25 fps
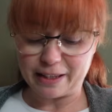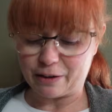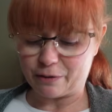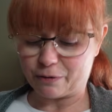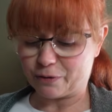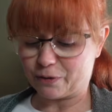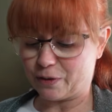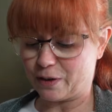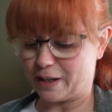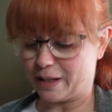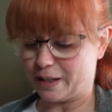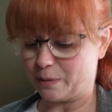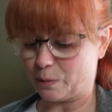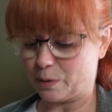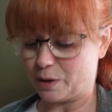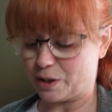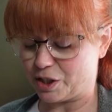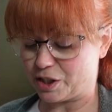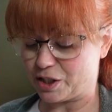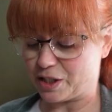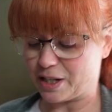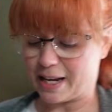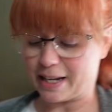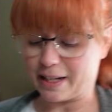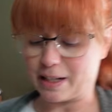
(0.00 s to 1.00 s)
in the front,
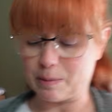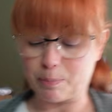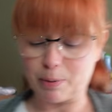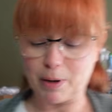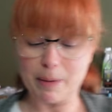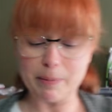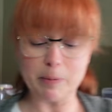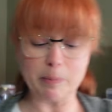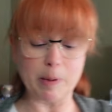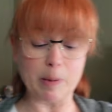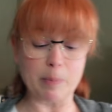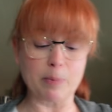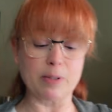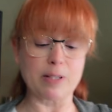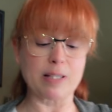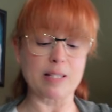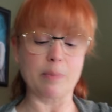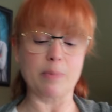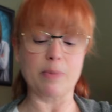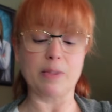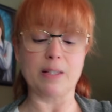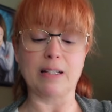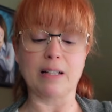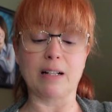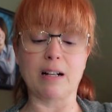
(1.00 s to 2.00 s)
which I could probably put
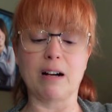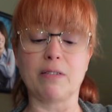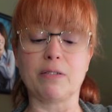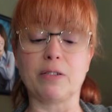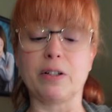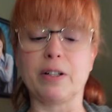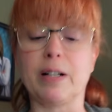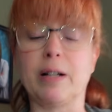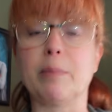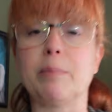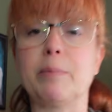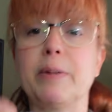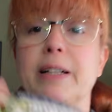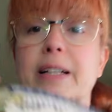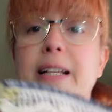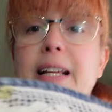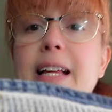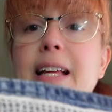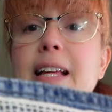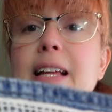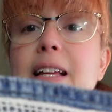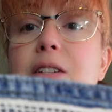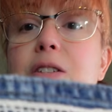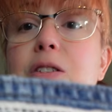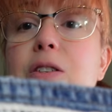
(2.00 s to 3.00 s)
something to cover it up. But
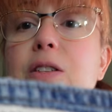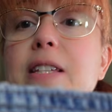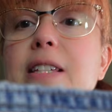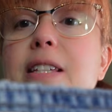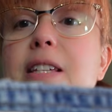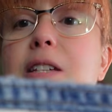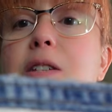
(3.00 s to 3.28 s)
so this